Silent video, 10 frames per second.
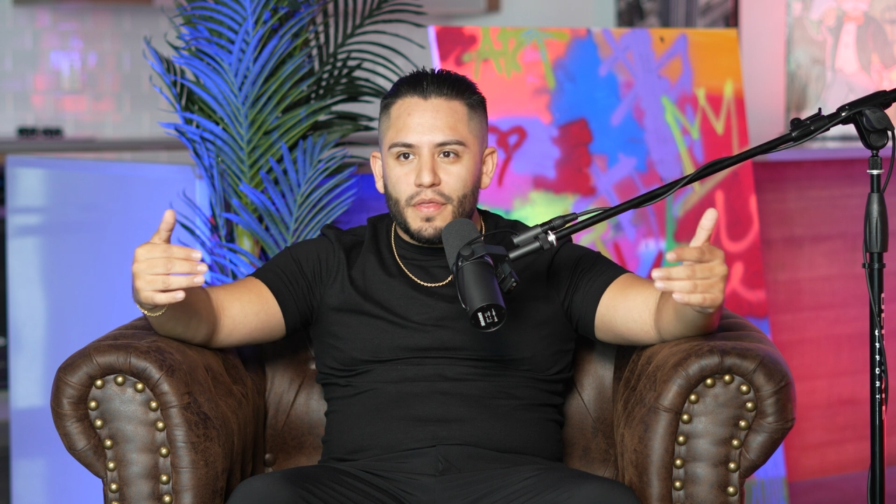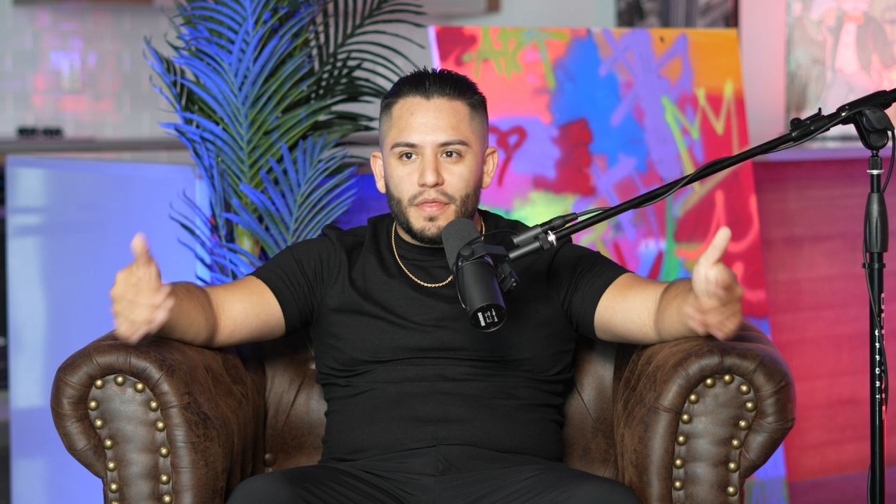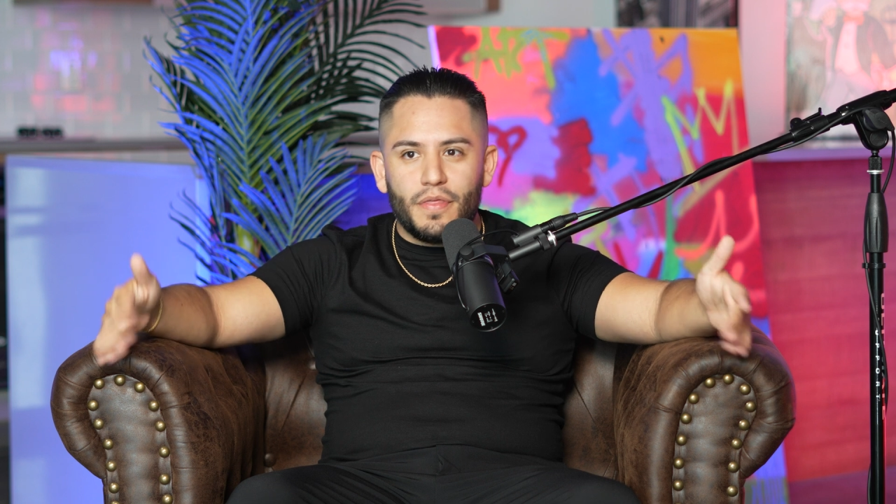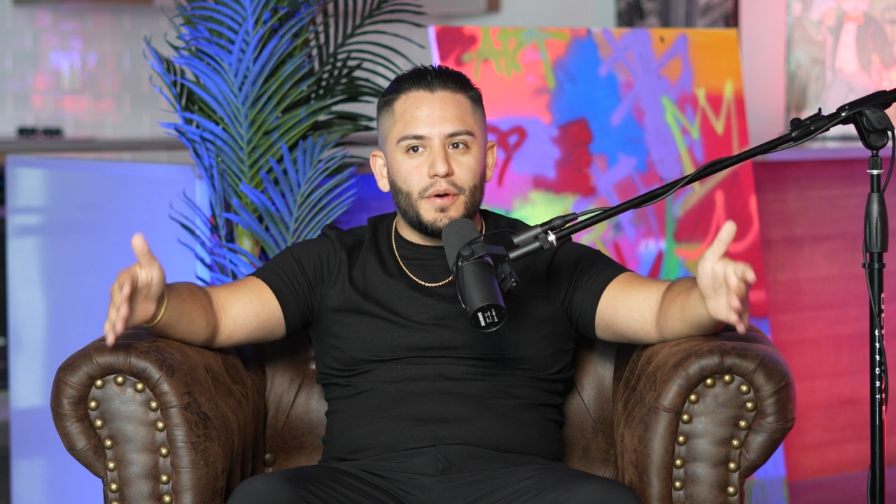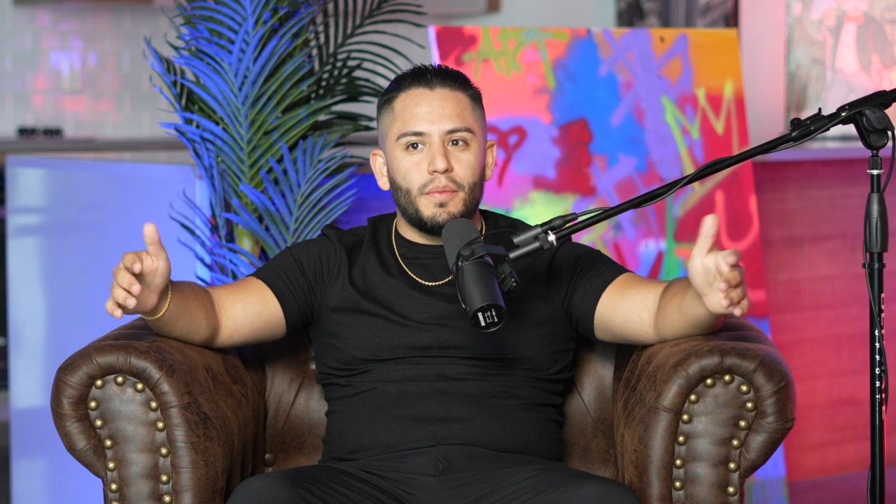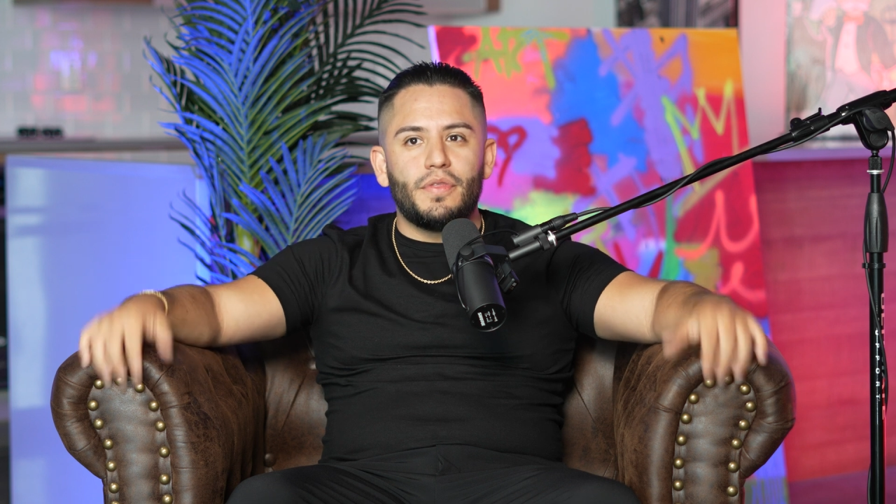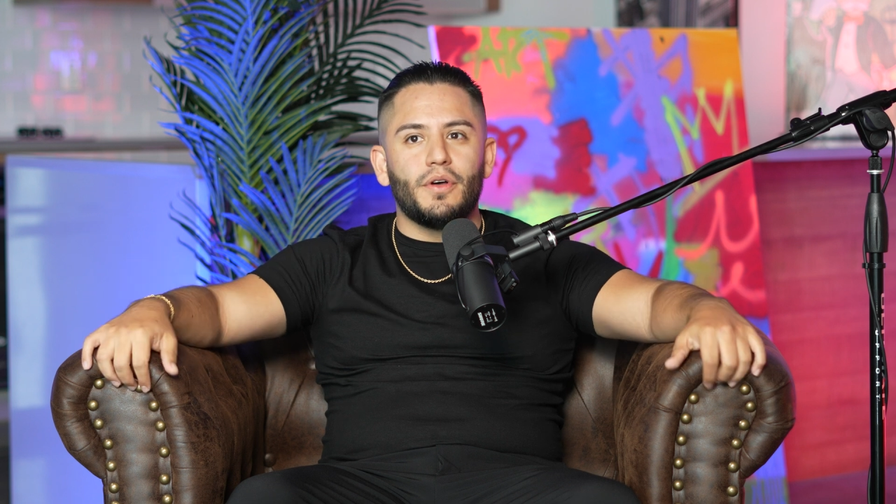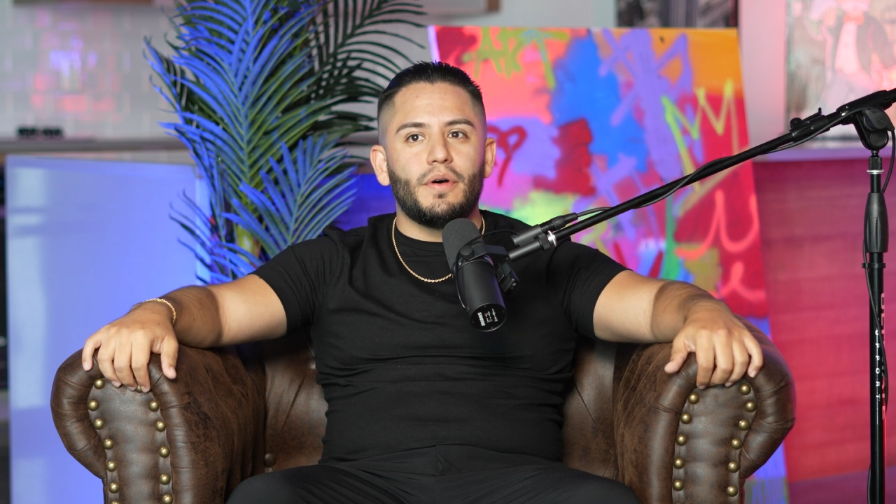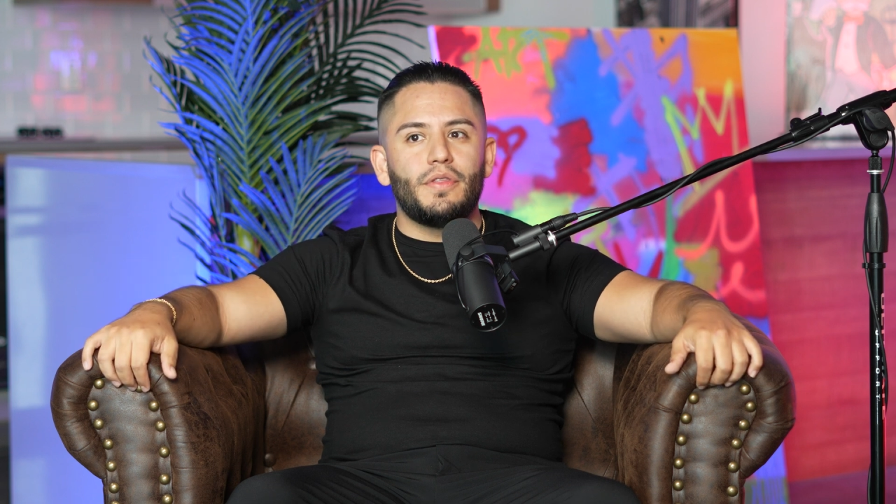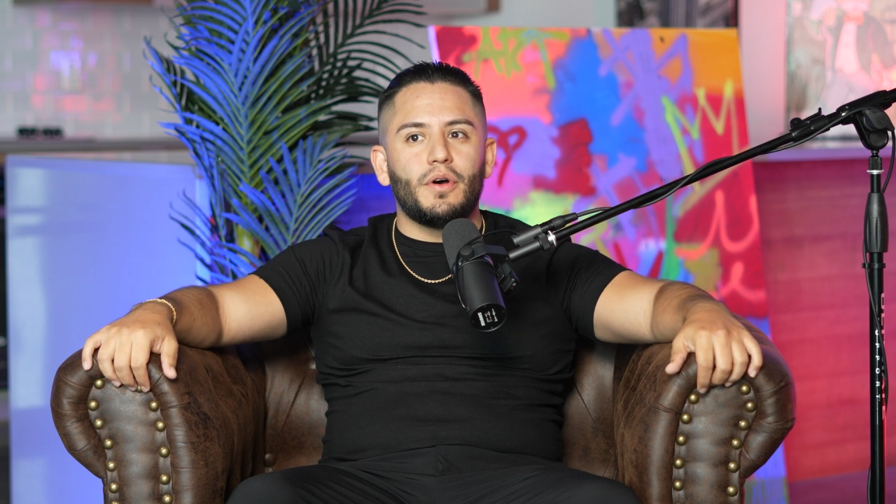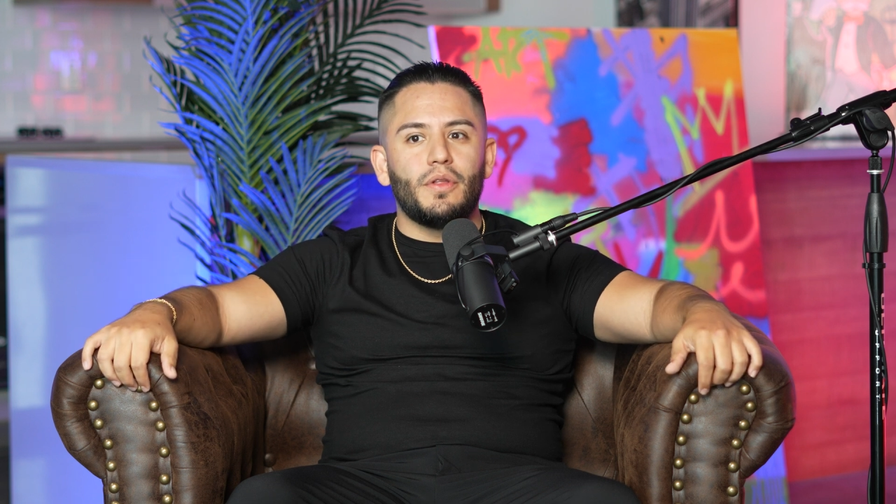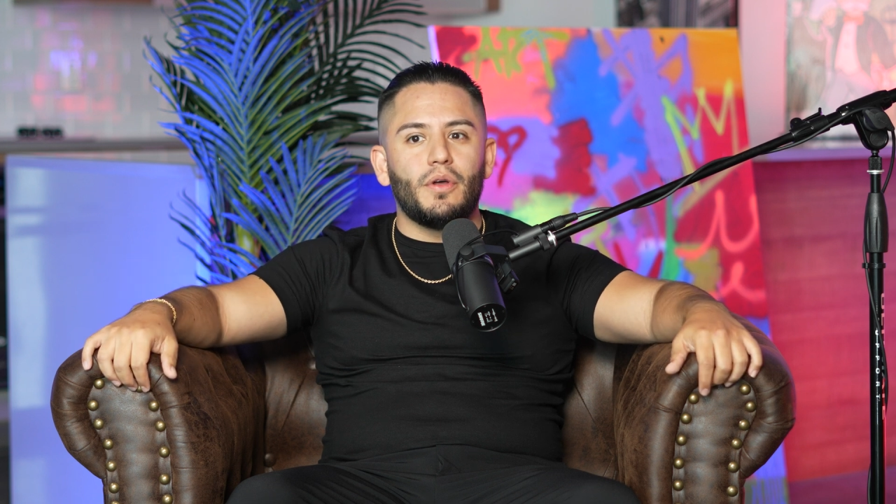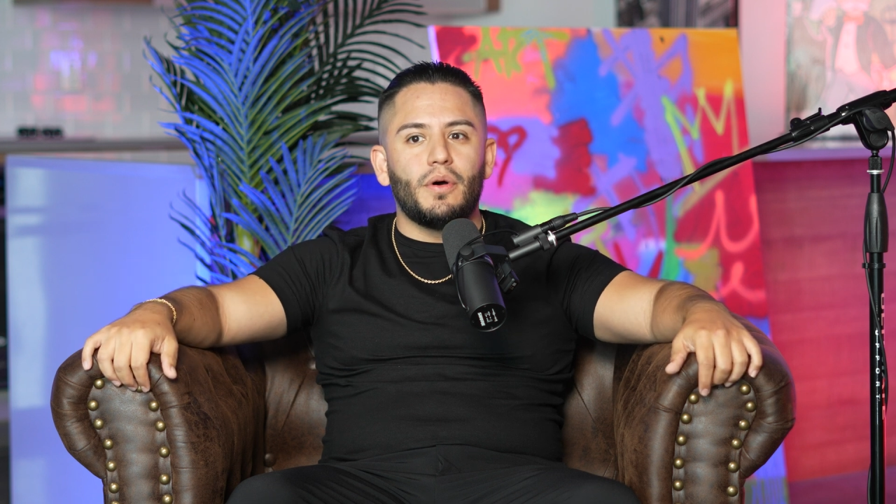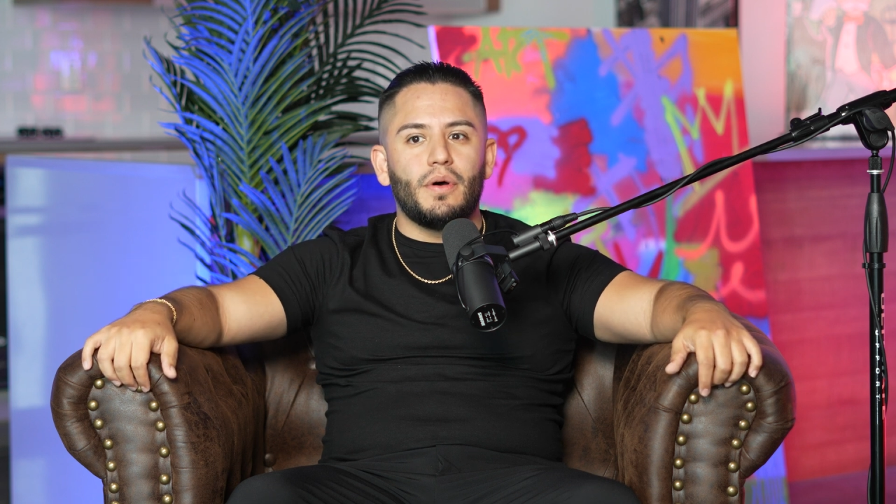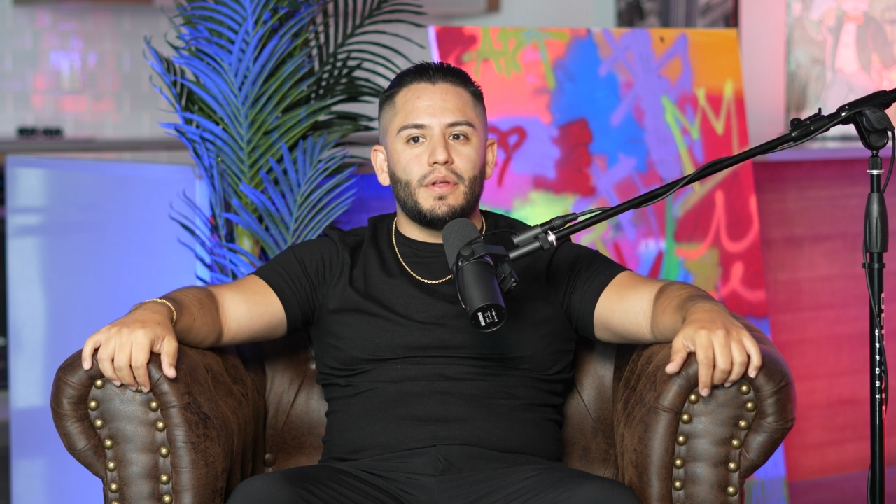
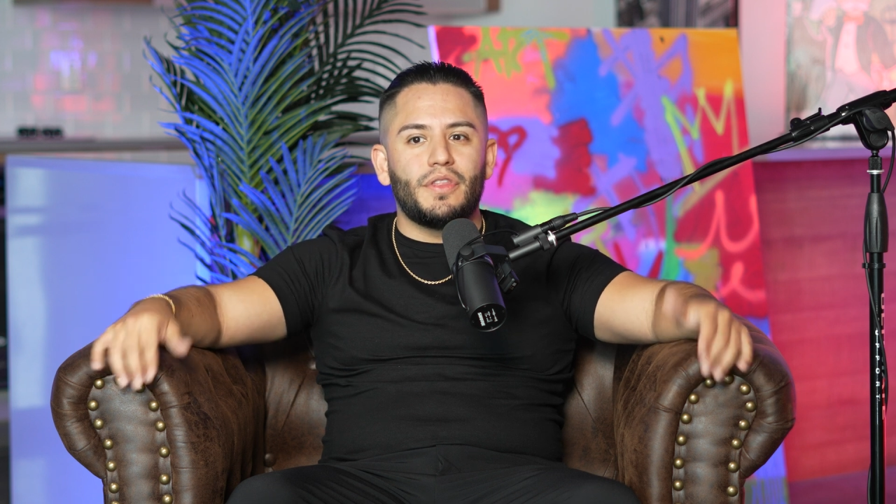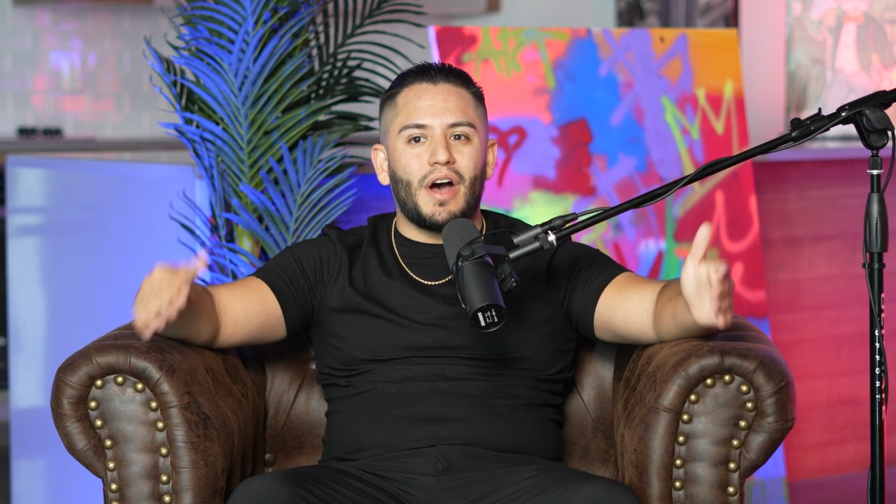the